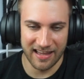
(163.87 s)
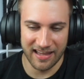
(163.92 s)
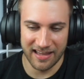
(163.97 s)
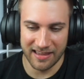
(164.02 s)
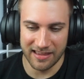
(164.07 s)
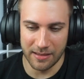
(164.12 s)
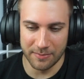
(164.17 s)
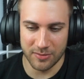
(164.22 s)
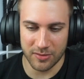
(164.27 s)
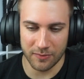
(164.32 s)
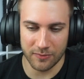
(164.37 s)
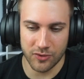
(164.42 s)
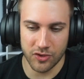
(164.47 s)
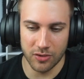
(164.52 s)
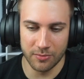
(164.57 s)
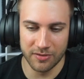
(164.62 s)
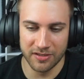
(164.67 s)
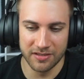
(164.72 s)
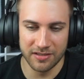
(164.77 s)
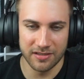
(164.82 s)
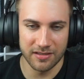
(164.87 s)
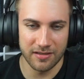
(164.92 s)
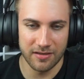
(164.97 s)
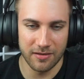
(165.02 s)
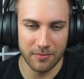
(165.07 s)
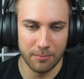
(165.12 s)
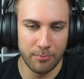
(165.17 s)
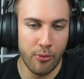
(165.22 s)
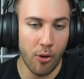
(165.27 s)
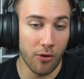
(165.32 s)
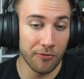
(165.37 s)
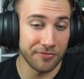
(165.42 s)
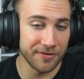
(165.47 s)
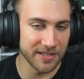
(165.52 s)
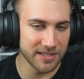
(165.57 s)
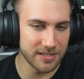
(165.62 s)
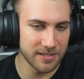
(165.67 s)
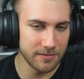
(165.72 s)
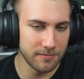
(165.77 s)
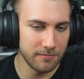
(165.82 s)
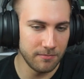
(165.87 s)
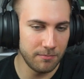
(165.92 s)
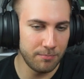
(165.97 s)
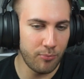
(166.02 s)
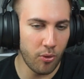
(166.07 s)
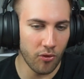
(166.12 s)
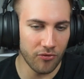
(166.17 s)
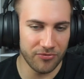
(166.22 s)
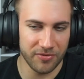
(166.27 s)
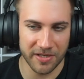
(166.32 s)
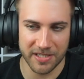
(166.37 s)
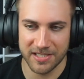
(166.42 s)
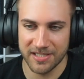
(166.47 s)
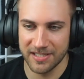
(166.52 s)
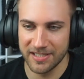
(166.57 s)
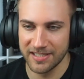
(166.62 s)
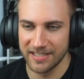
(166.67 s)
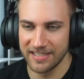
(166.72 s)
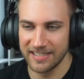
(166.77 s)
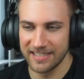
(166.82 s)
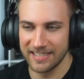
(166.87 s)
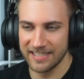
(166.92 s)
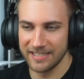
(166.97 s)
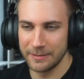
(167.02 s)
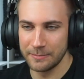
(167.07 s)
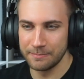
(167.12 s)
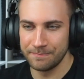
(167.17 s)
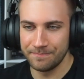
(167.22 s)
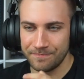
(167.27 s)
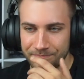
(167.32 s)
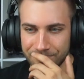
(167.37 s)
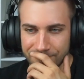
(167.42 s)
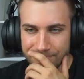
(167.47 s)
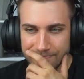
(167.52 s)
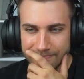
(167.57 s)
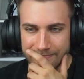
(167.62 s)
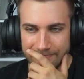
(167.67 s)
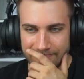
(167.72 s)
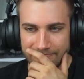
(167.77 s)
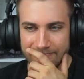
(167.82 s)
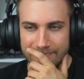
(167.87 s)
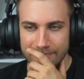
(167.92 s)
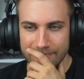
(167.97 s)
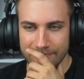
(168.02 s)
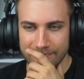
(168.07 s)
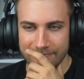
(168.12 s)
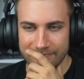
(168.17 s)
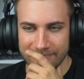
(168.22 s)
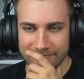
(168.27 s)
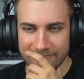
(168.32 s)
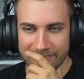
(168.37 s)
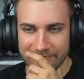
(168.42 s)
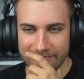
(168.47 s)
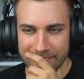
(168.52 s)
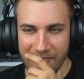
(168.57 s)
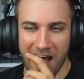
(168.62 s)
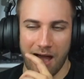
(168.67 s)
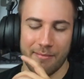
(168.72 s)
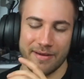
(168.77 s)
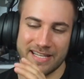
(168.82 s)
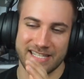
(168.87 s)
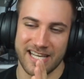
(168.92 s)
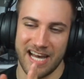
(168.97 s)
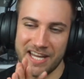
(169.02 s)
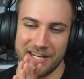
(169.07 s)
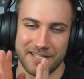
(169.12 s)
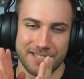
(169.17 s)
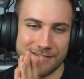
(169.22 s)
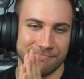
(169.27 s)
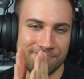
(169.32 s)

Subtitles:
Lips of Jimin, perfect, perfect. I'm excited.